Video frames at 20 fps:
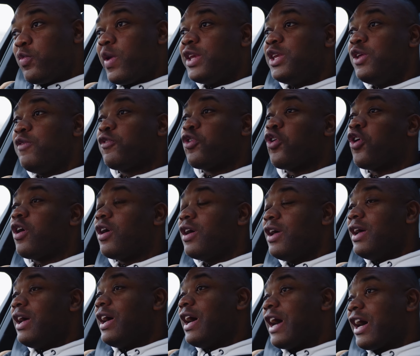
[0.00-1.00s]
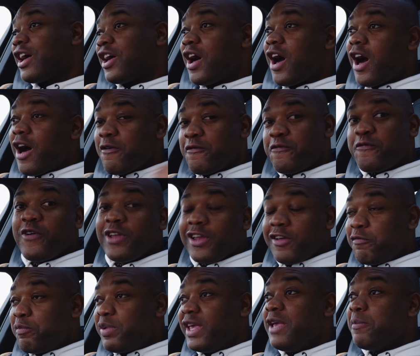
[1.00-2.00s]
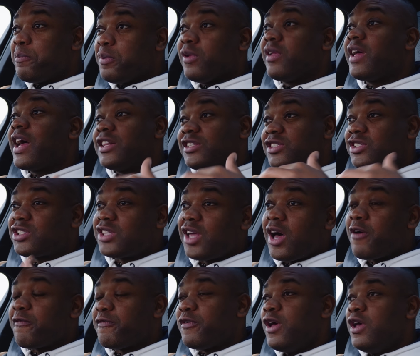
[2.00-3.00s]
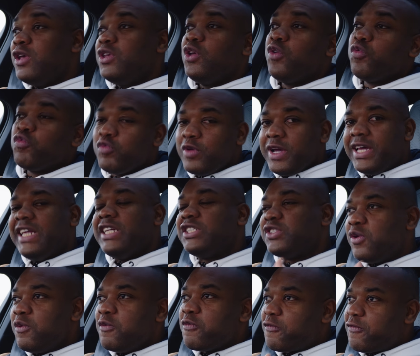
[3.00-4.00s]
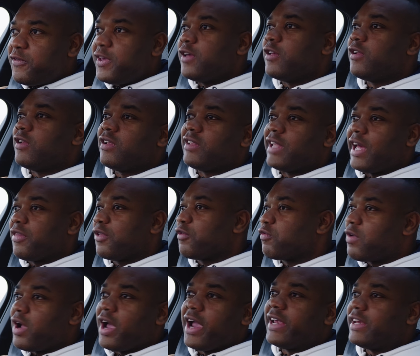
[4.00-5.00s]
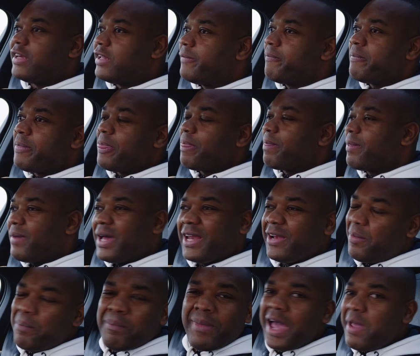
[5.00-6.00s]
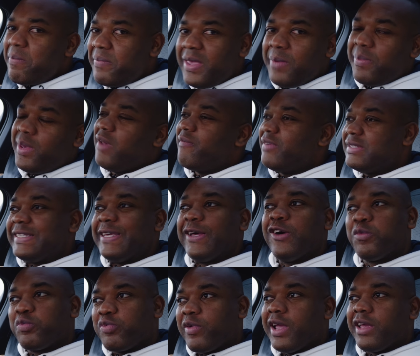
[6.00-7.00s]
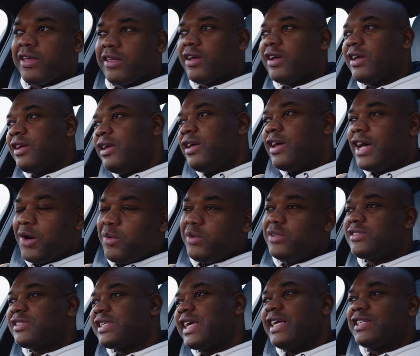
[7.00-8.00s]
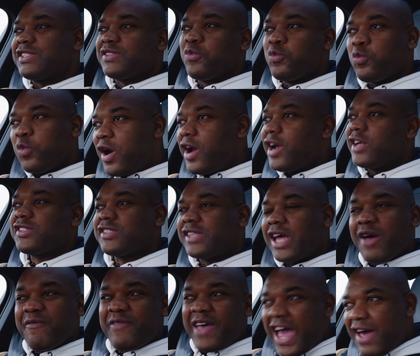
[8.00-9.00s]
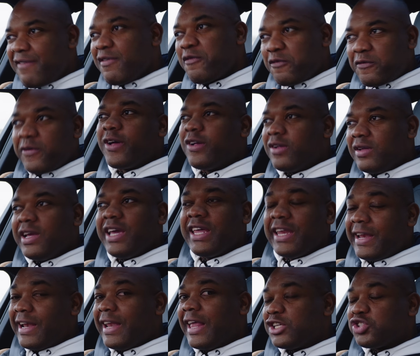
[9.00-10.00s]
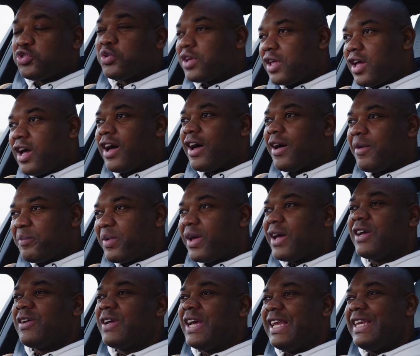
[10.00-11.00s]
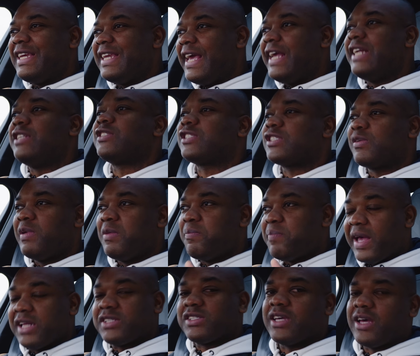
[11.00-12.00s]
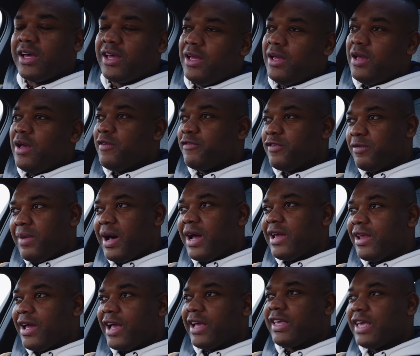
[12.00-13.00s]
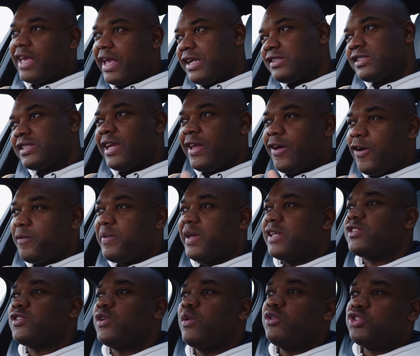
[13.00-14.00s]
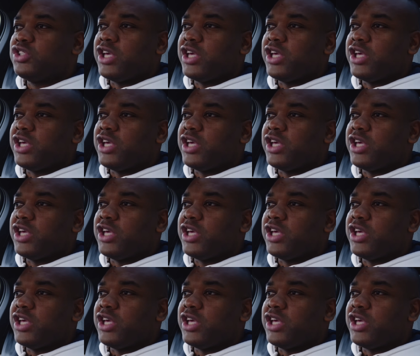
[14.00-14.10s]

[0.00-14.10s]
when you've got a car full of people and stuff, you really do feel like the ride, I don't know, might be a bit of a deal breaker. I wouldn't say it's the worst that I've ever felt in an electric car, but it needs to be better for my liking. It's a little bit too